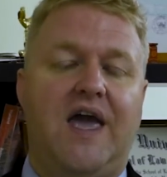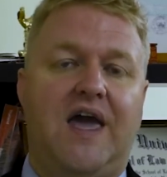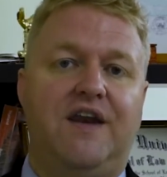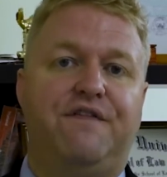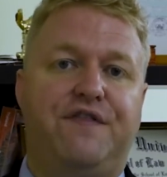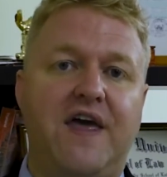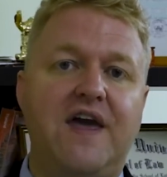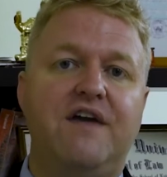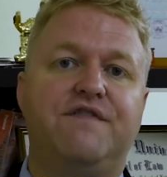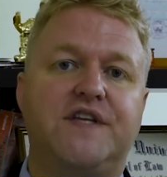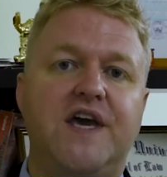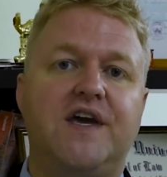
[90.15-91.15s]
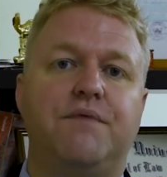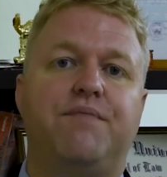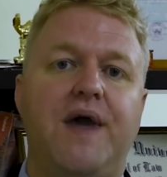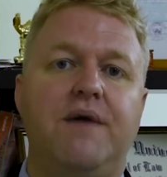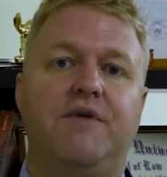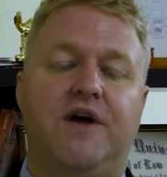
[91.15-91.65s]
And if they've taken
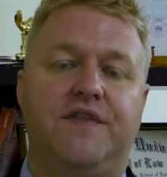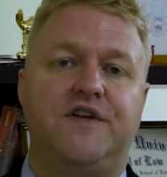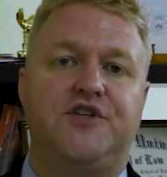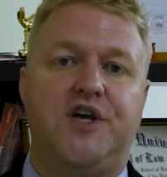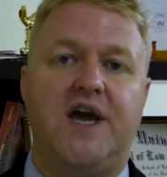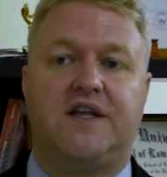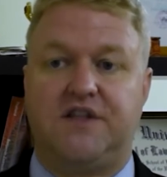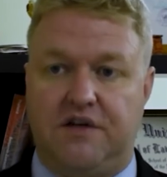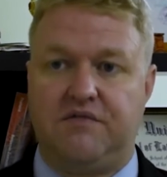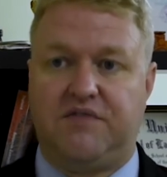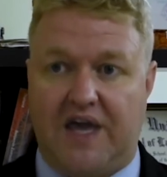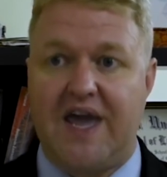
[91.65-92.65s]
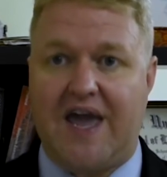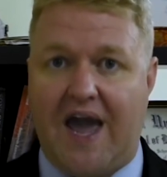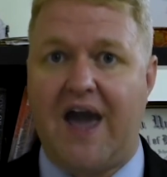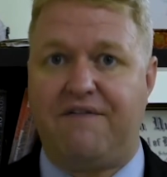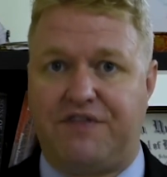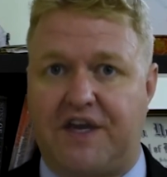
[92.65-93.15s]
payment on the check, then they
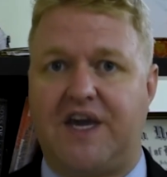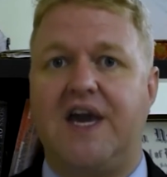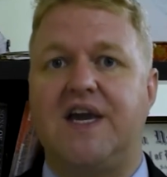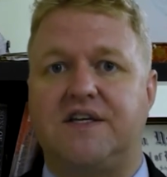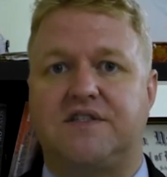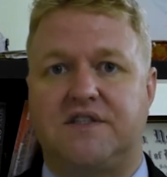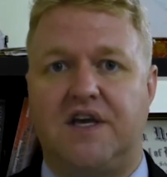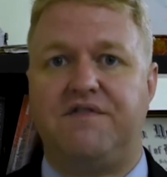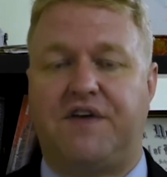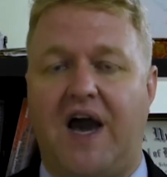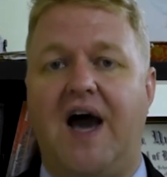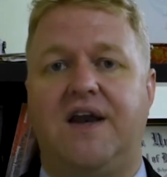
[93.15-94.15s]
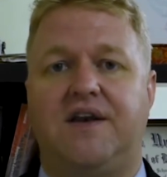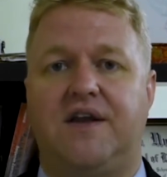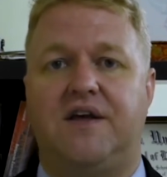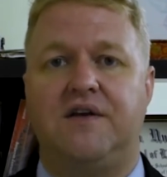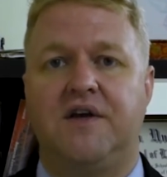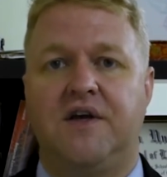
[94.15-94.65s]
have the case. They've gotten
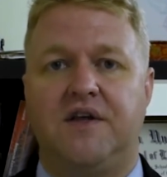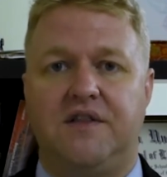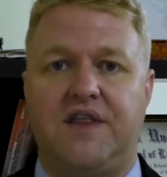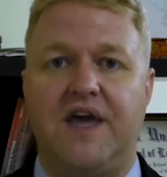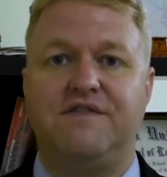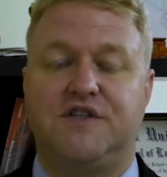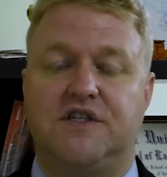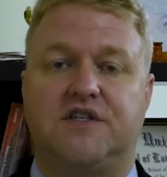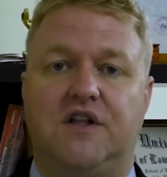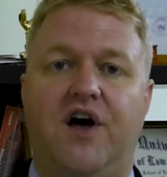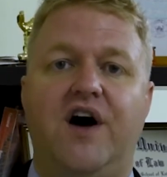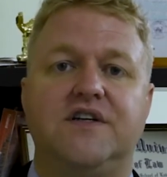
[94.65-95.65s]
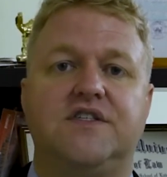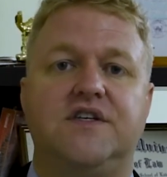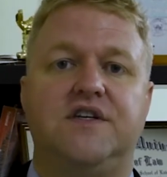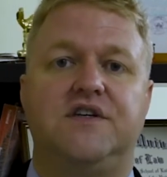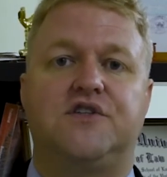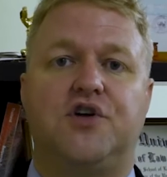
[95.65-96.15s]
it. They've just lost
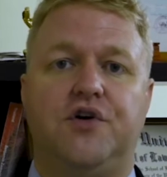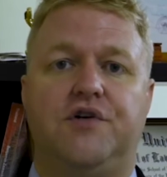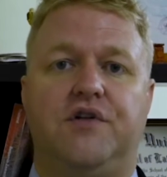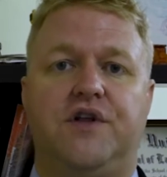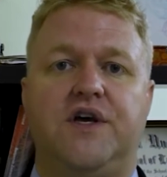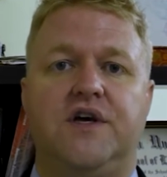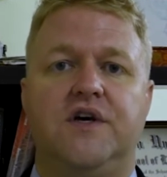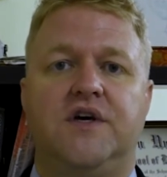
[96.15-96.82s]
it internally.